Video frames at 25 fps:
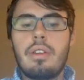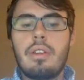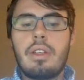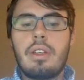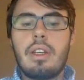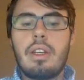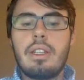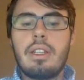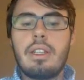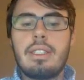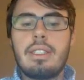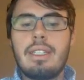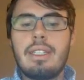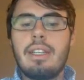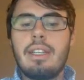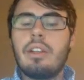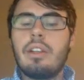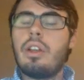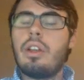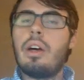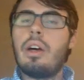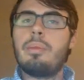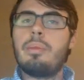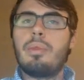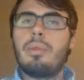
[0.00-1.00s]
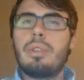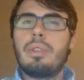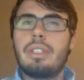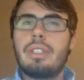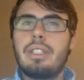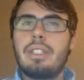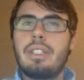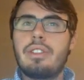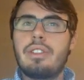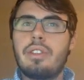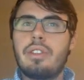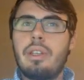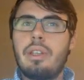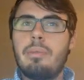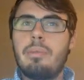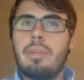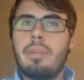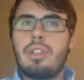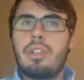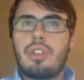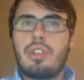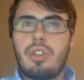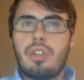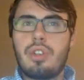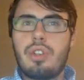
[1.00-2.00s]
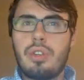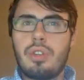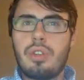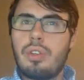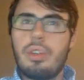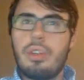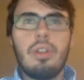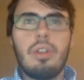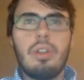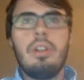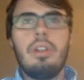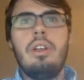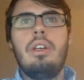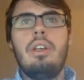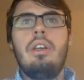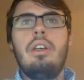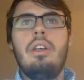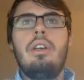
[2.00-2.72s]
going to see a lot more digitally mature